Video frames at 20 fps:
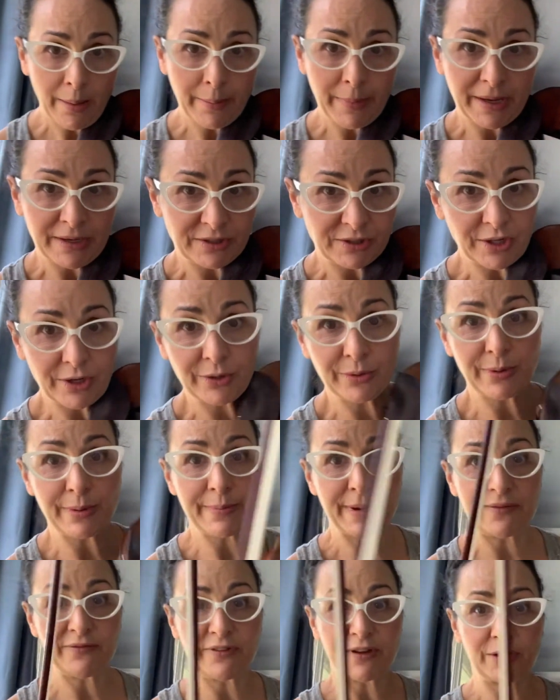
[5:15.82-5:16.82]
me show you on
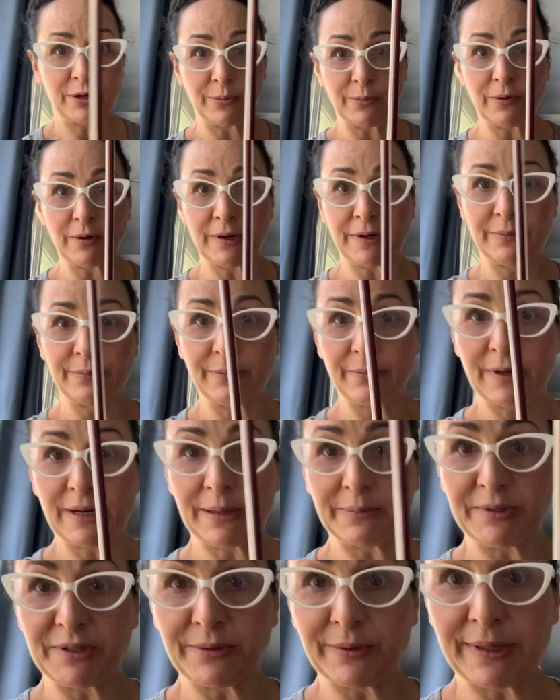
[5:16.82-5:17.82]
my fingerboard what
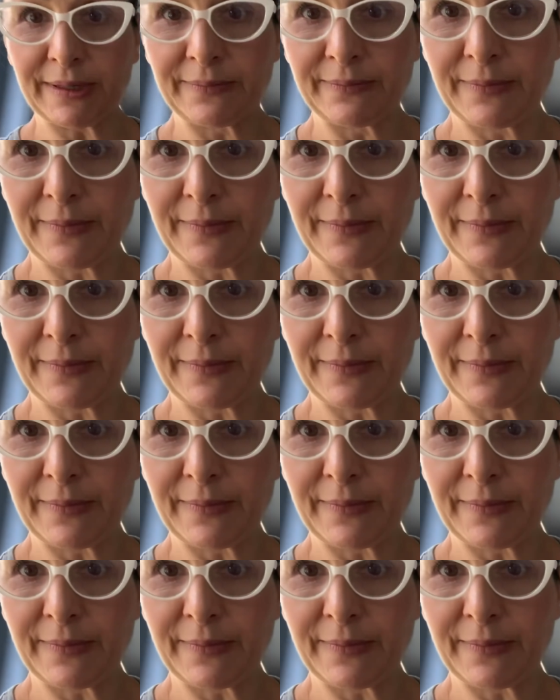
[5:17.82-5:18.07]
I'm doing.